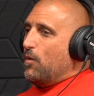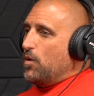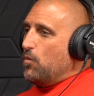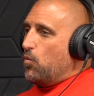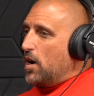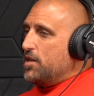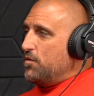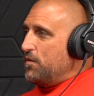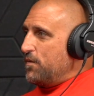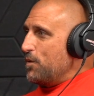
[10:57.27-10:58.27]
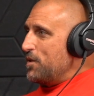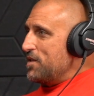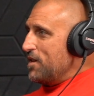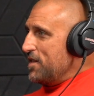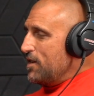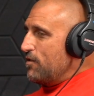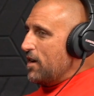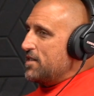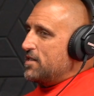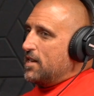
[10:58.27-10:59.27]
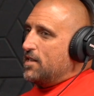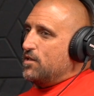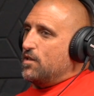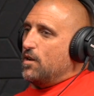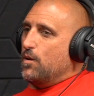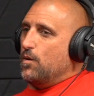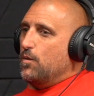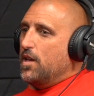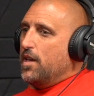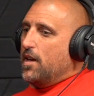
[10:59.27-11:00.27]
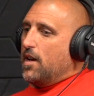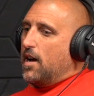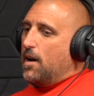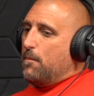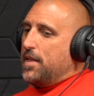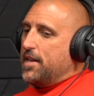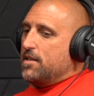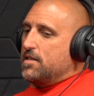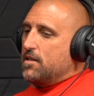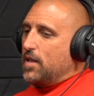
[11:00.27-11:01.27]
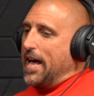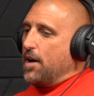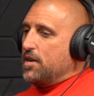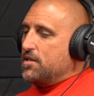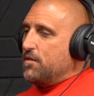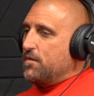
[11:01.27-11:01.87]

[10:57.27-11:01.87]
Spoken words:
We want to focus on egress, and so that has allowed us to